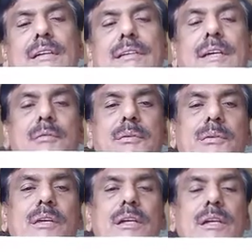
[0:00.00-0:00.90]

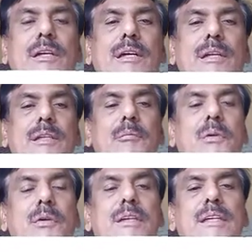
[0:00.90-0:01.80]
Therefore, the
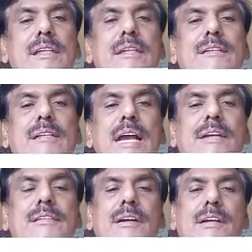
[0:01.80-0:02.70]
body is
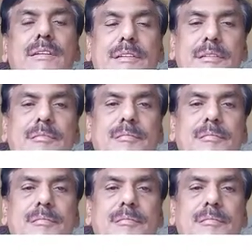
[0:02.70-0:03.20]
accelerating.